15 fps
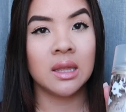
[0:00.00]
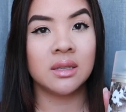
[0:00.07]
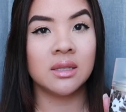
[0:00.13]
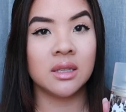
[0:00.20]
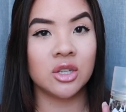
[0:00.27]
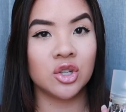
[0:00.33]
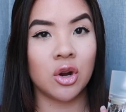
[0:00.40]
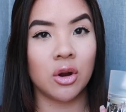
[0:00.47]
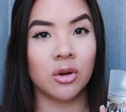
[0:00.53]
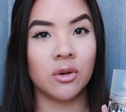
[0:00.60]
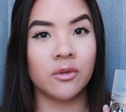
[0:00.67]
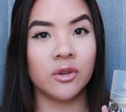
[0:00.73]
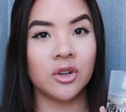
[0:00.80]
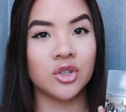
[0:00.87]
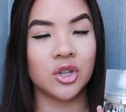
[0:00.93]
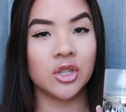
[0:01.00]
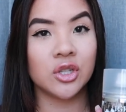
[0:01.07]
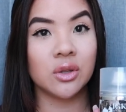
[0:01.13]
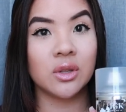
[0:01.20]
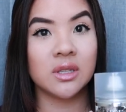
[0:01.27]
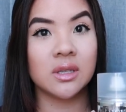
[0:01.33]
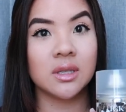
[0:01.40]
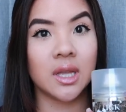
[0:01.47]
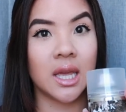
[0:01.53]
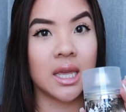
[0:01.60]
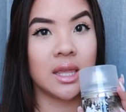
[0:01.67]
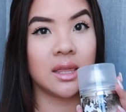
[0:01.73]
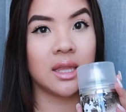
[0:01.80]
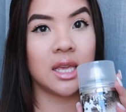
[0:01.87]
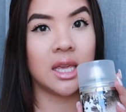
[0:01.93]
This is the charcoal version, so this is
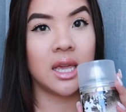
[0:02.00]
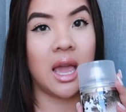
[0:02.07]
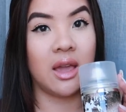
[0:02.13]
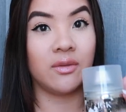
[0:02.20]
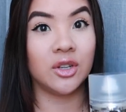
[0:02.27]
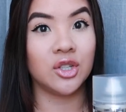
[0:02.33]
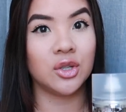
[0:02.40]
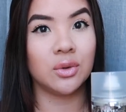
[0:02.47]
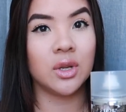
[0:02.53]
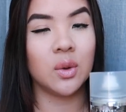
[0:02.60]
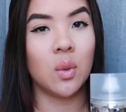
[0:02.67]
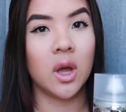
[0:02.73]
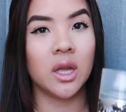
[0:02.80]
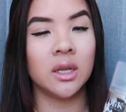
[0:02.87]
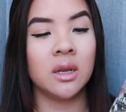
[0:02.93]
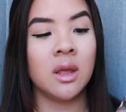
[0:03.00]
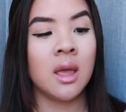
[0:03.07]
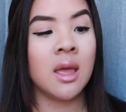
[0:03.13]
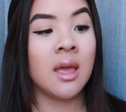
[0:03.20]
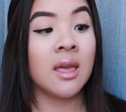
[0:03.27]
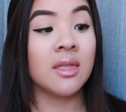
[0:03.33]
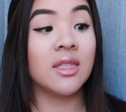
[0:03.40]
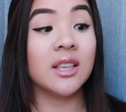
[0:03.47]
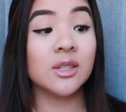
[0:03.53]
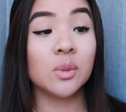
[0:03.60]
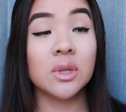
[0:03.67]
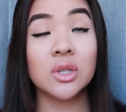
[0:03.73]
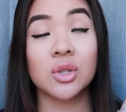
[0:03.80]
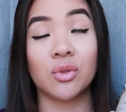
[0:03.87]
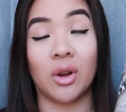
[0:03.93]
like the heavy duty one. This
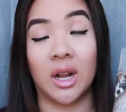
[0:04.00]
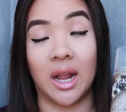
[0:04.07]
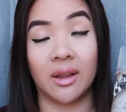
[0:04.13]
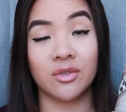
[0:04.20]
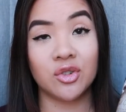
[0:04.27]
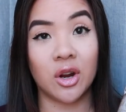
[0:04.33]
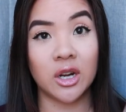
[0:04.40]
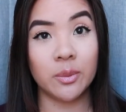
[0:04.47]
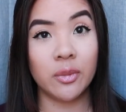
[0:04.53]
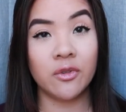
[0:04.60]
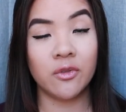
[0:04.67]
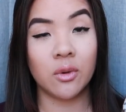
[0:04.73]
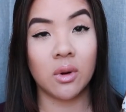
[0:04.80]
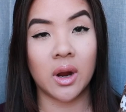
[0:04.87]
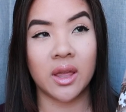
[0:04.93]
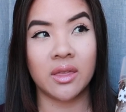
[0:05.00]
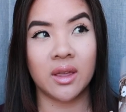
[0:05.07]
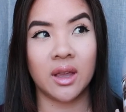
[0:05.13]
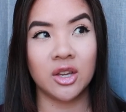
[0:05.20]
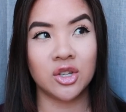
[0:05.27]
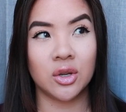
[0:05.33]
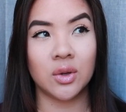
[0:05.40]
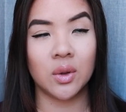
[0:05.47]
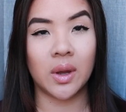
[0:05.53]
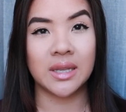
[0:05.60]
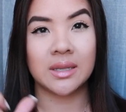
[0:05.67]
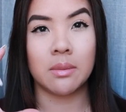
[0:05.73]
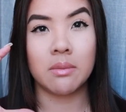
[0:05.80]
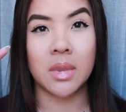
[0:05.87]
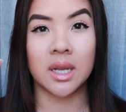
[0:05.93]
one's great. I've tried it before. I think I showed you
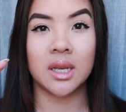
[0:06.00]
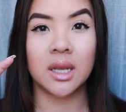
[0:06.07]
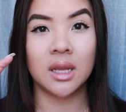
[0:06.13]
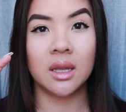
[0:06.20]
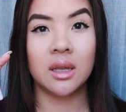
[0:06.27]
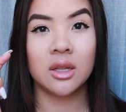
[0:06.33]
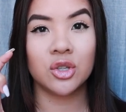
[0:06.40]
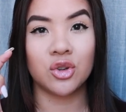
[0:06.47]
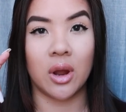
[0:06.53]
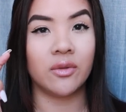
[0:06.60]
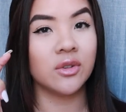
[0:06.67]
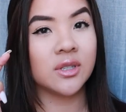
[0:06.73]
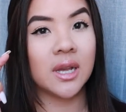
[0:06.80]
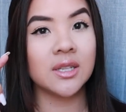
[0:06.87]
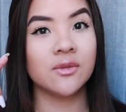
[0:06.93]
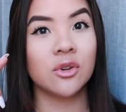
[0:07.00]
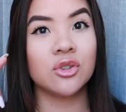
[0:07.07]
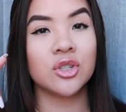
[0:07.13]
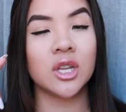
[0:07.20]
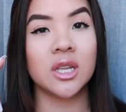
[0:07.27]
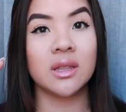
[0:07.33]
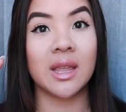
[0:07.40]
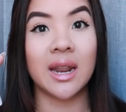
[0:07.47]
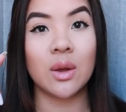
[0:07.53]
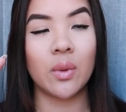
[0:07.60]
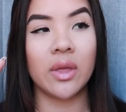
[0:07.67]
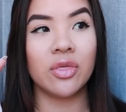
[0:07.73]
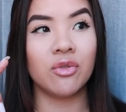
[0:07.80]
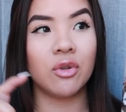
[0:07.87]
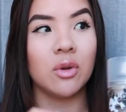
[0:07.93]
guys a mini travel size version that I
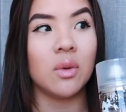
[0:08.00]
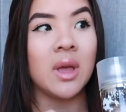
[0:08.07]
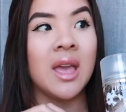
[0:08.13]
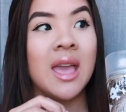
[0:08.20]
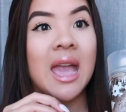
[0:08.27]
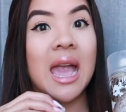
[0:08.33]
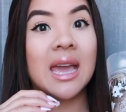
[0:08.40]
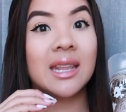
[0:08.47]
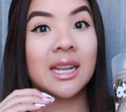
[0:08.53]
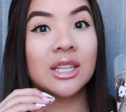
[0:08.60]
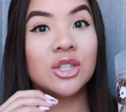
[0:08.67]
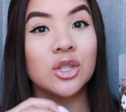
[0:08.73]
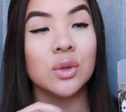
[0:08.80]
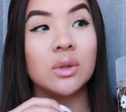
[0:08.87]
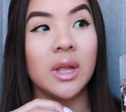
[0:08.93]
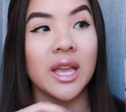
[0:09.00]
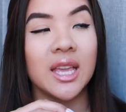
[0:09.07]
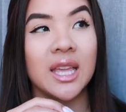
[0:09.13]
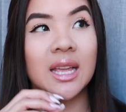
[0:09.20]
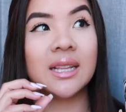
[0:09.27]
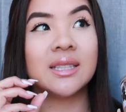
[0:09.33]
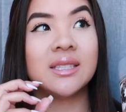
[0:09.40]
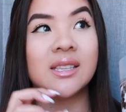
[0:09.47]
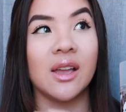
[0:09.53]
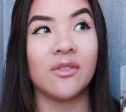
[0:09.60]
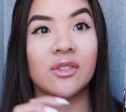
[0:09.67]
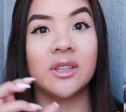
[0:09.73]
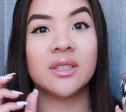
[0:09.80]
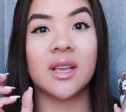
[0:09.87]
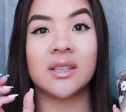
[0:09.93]
went through, and I do like it. It
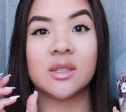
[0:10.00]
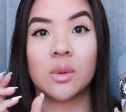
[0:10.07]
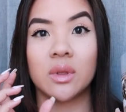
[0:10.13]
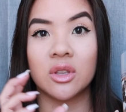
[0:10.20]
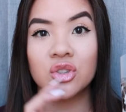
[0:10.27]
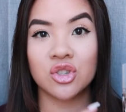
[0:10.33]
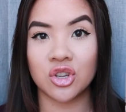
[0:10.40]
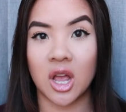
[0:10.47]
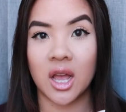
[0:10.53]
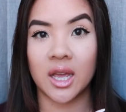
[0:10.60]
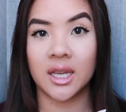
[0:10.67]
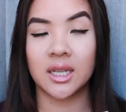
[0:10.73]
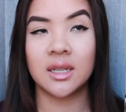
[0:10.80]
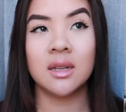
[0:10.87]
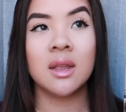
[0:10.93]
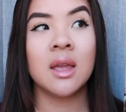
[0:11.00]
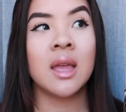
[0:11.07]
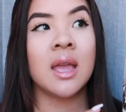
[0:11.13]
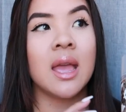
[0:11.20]
definitely takes away the shine,